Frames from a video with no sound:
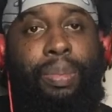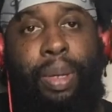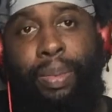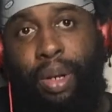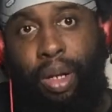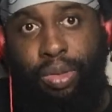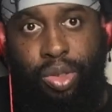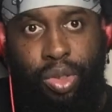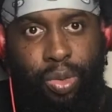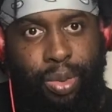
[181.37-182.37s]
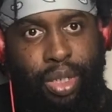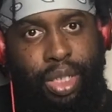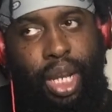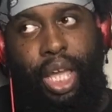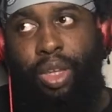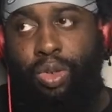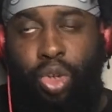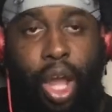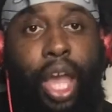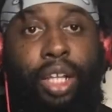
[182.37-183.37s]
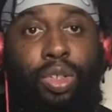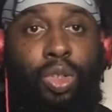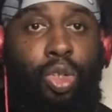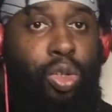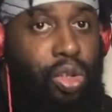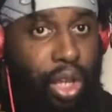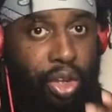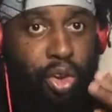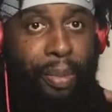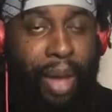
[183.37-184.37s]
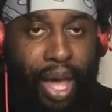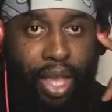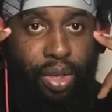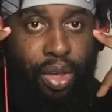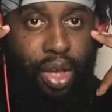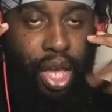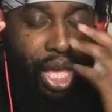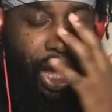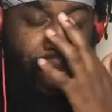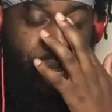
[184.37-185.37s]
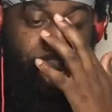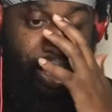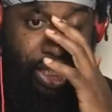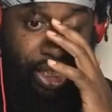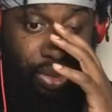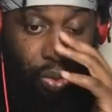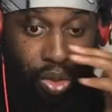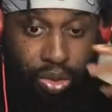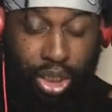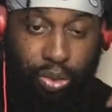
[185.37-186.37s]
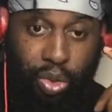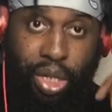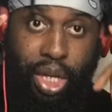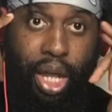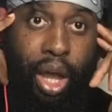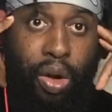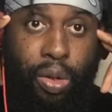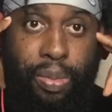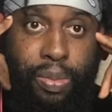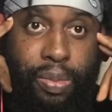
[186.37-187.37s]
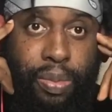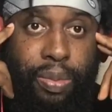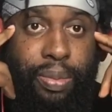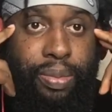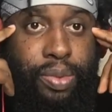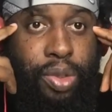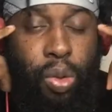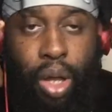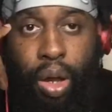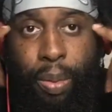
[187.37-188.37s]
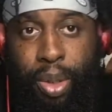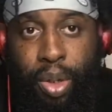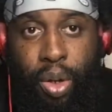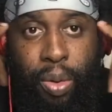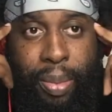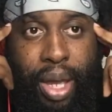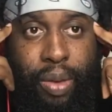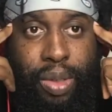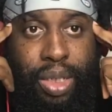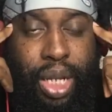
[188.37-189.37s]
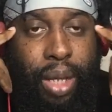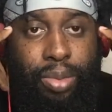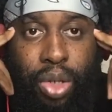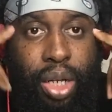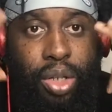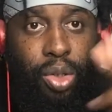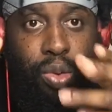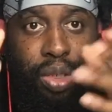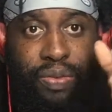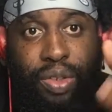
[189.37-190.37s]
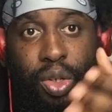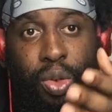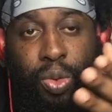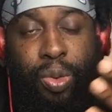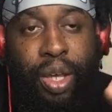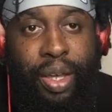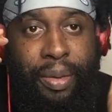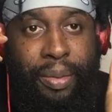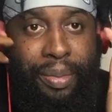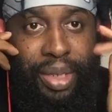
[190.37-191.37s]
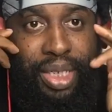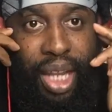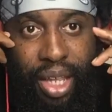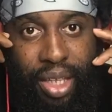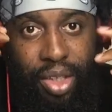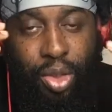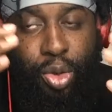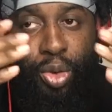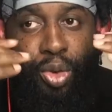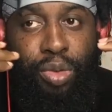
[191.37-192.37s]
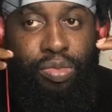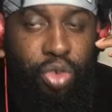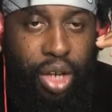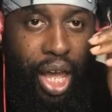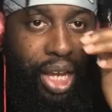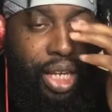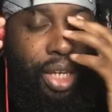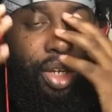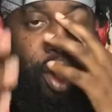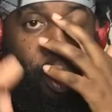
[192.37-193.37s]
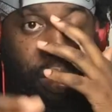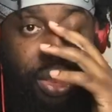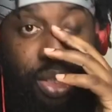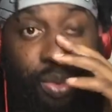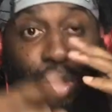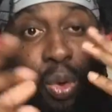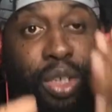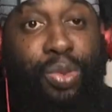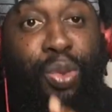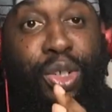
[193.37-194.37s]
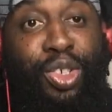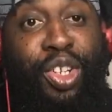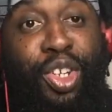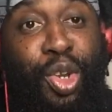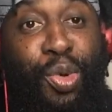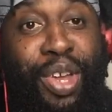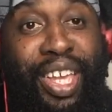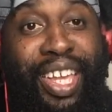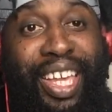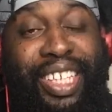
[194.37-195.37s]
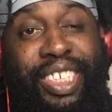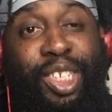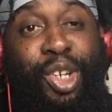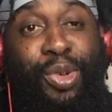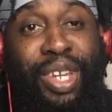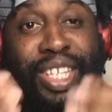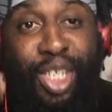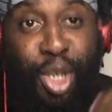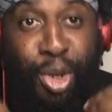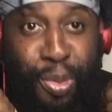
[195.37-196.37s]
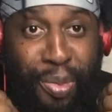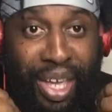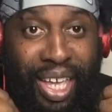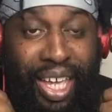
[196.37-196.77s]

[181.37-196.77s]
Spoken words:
people close to you, because like you trying to in your mind, and it's one of those things where you get caught up in your own mind. Where it's like, I'm trying to do this for you. It's like you're not noticing what you're doing is doing to me.